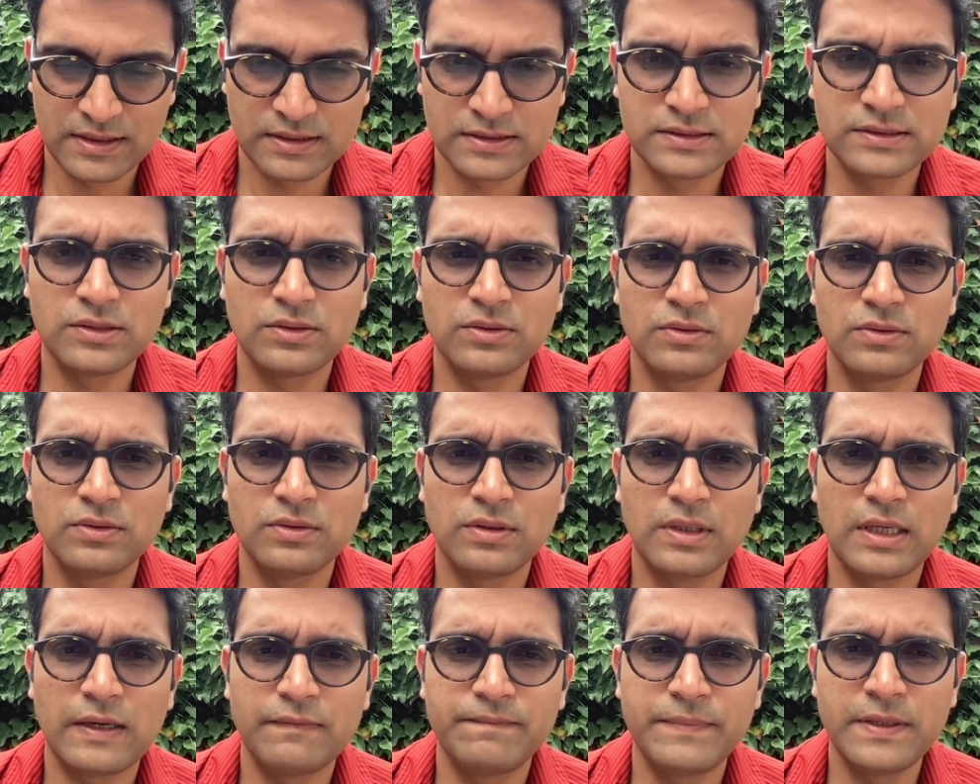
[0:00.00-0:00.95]

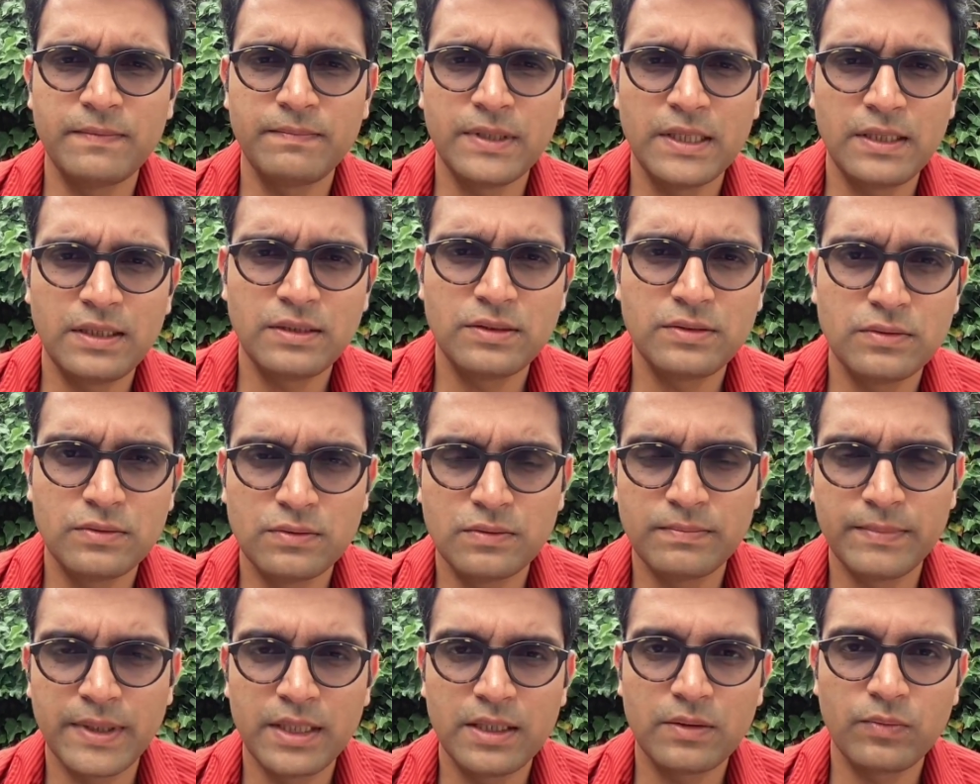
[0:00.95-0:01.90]
So, I've been meaning to
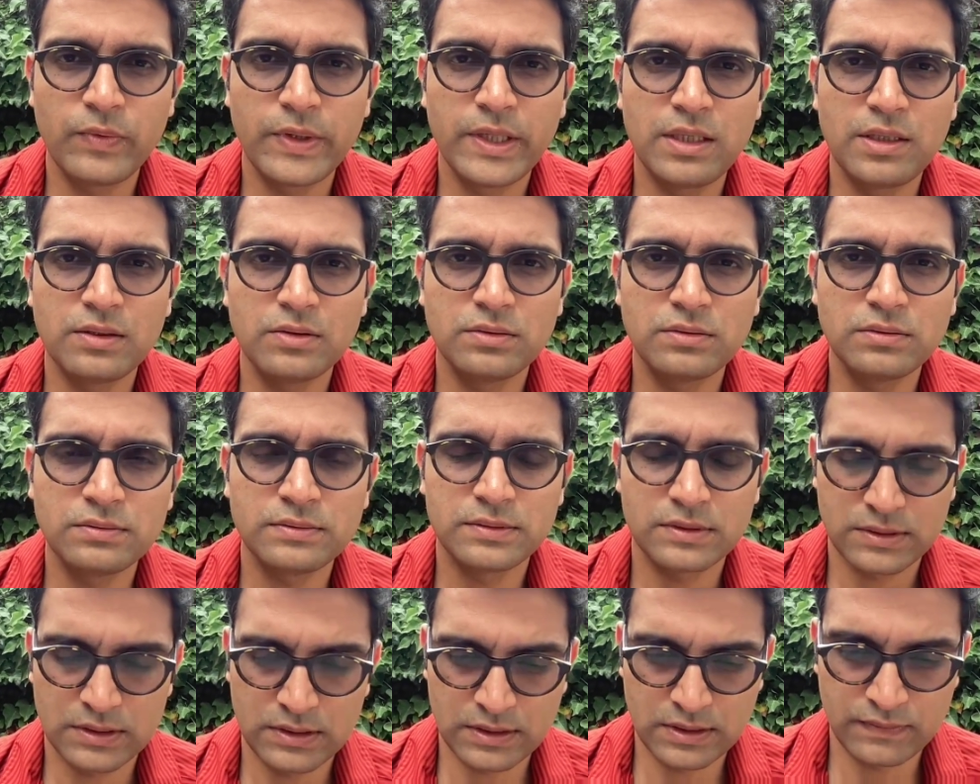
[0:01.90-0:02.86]
make a video
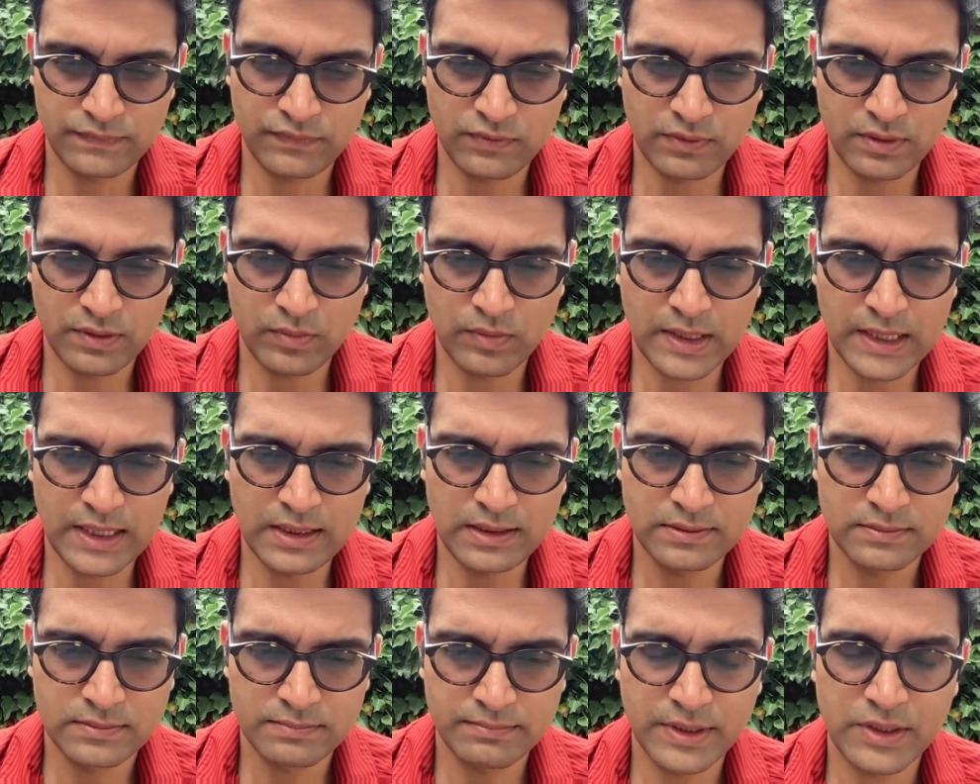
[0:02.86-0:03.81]
for a while
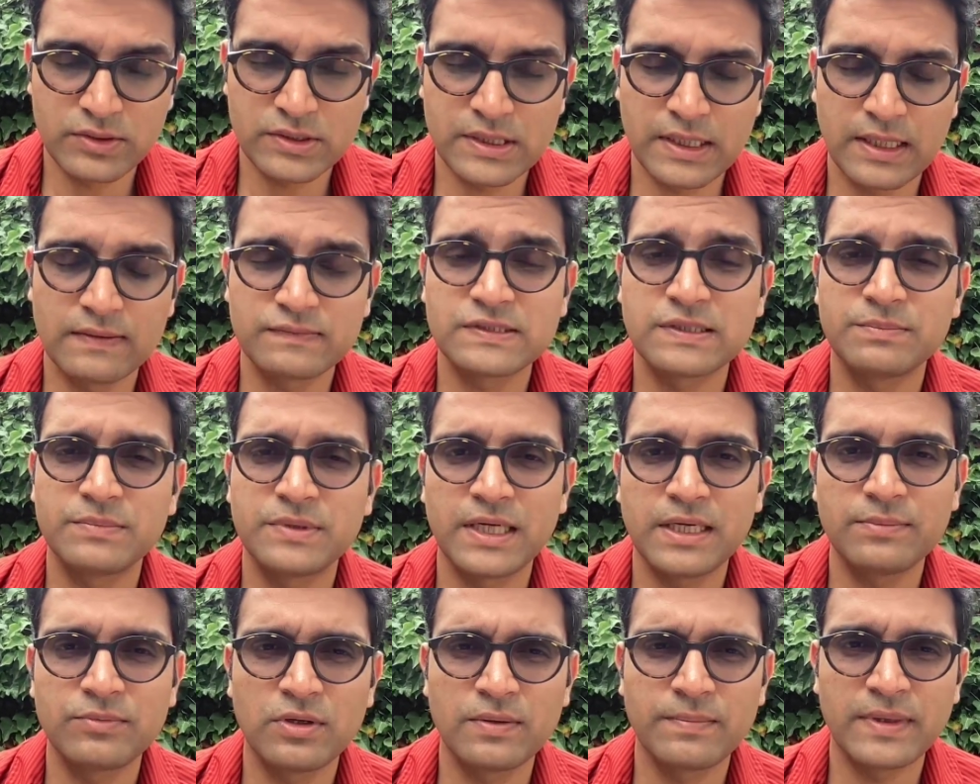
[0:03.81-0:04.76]
because I have some
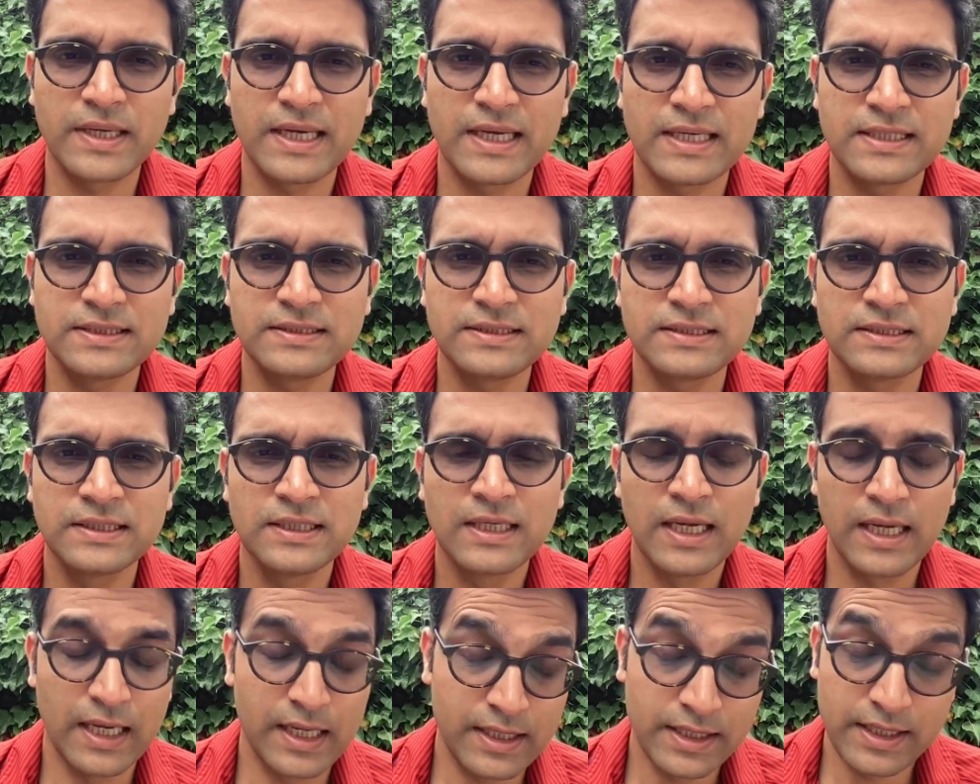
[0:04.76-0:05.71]
time on my hands.
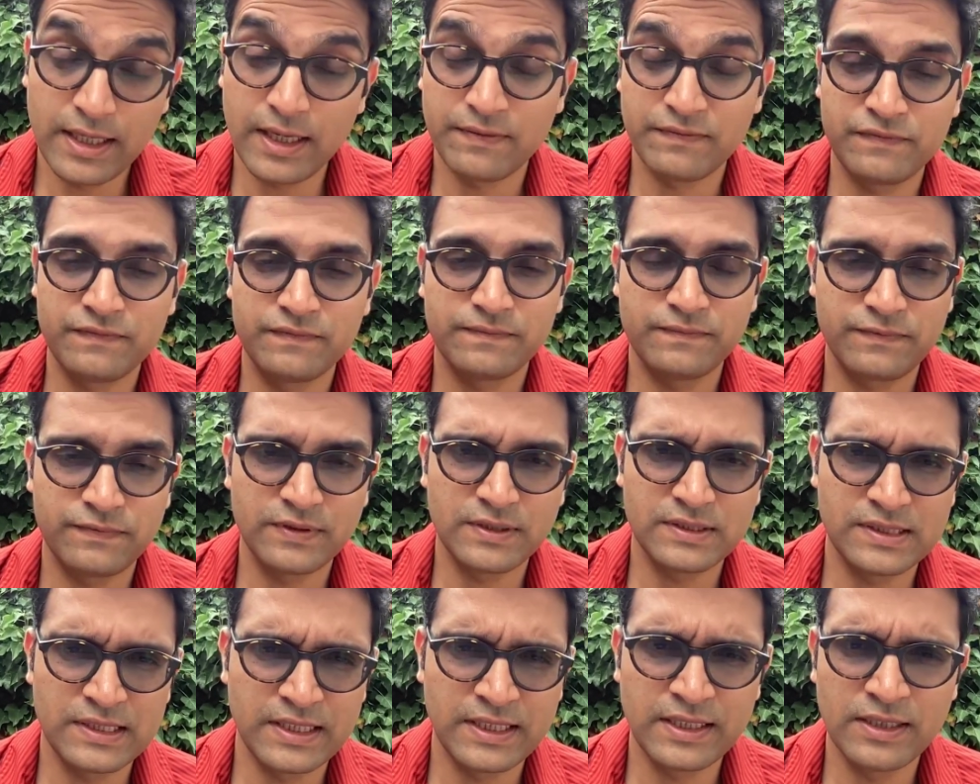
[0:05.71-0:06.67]
And yeah,
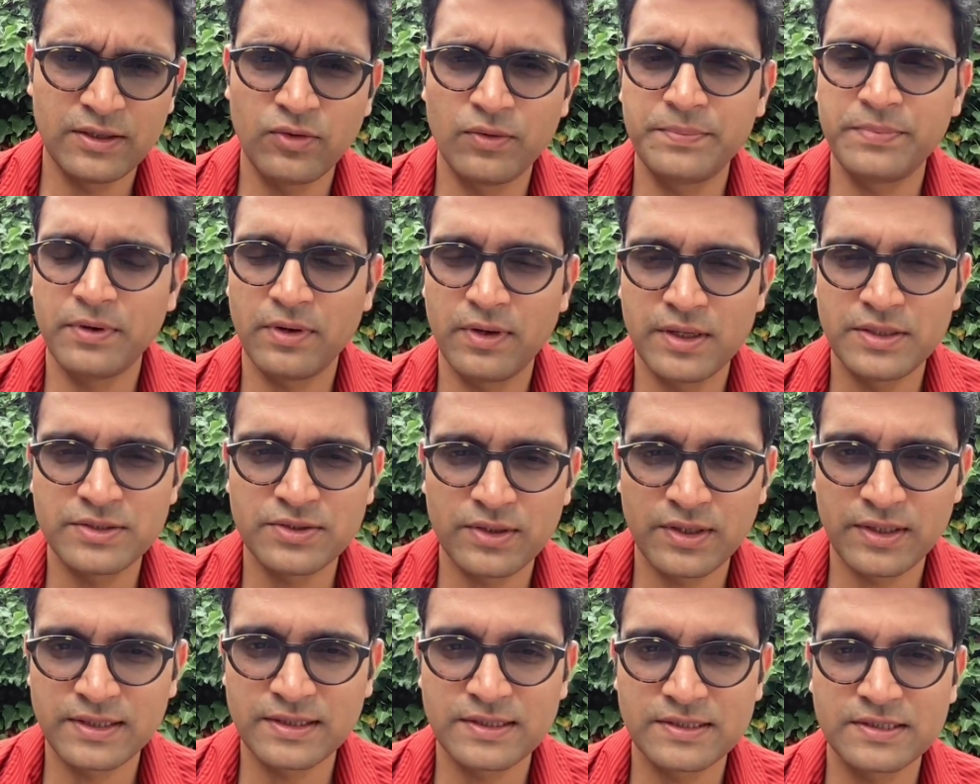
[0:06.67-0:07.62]
firstly, hope you're
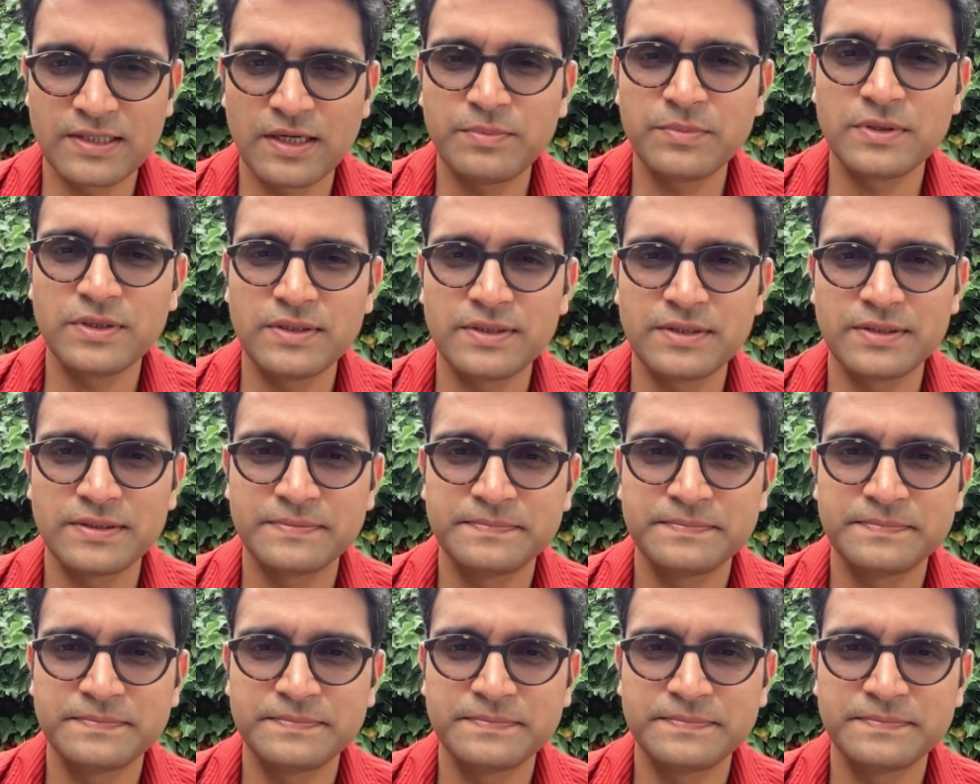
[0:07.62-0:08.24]
enjoying the summer.